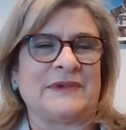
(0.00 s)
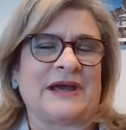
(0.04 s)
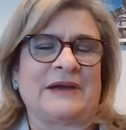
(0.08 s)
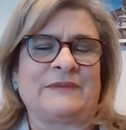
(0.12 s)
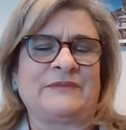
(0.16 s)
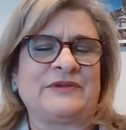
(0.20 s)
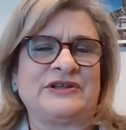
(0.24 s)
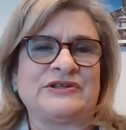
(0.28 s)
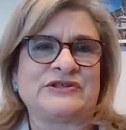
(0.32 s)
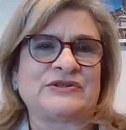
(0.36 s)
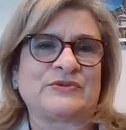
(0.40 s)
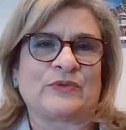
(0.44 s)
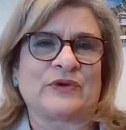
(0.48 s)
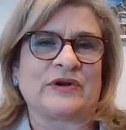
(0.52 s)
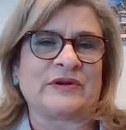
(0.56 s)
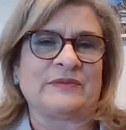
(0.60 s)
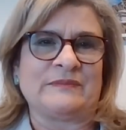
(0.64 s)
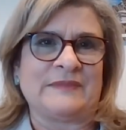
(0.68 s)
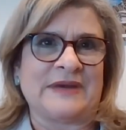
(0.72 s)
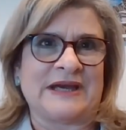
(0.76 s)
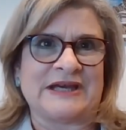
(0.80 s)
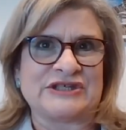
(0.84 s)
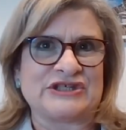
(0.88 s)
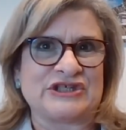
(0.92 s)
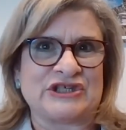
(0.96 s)
I'm going to use the word
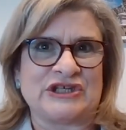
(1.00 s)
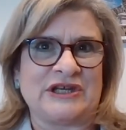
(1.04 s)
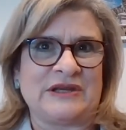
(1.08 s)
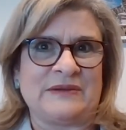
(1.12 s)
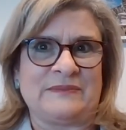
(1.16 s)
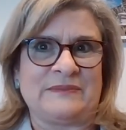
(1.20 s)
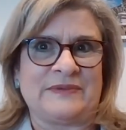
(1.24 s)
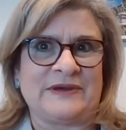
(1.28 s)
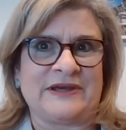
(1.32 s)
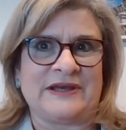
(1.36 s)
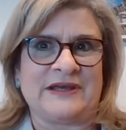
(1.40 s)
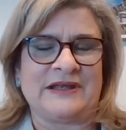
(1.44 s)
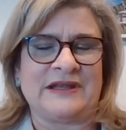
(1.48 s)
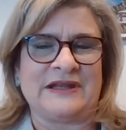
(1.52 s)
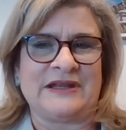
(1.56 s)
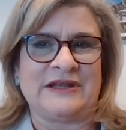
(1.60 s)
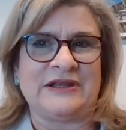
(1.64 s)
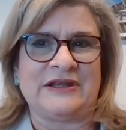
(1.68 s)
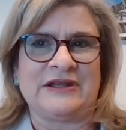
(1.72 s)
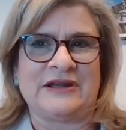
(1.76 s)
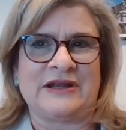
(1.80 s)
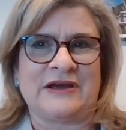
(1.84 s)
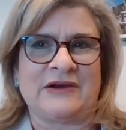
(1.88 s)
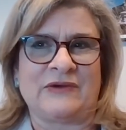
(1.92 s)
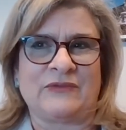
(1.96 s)
mushy, but,
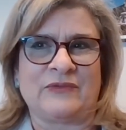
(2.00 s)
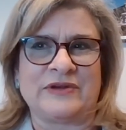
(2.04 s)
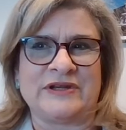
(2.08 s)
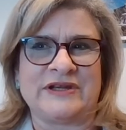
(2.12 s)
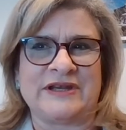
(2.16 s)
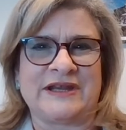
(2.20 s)
when